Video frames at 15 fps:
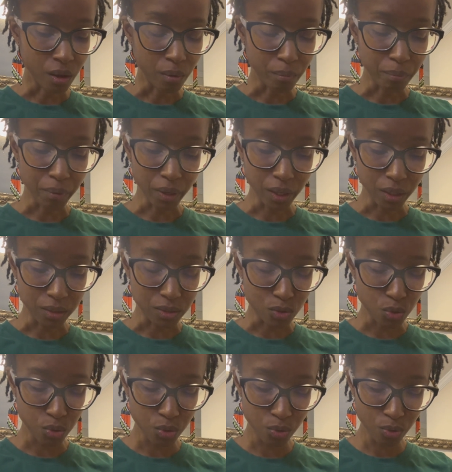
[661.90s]
But,
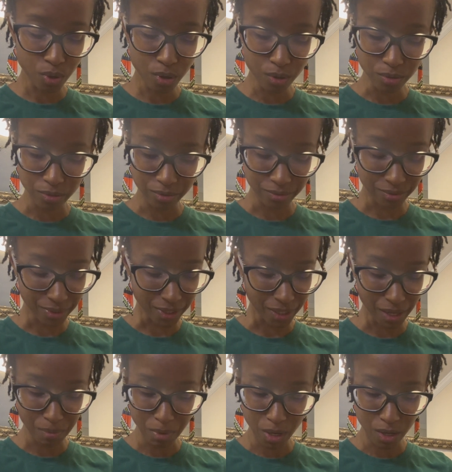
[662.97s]
whoo,
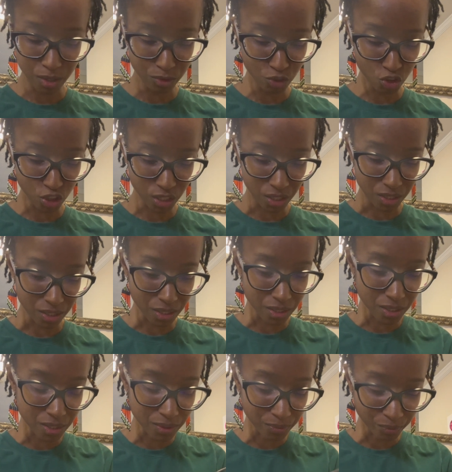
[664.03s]
come on,
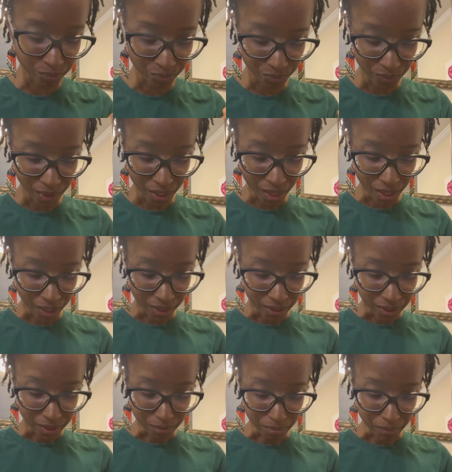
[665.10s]
Jesus.
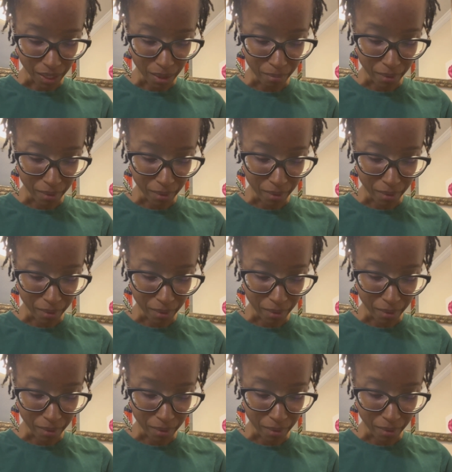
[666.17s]
My.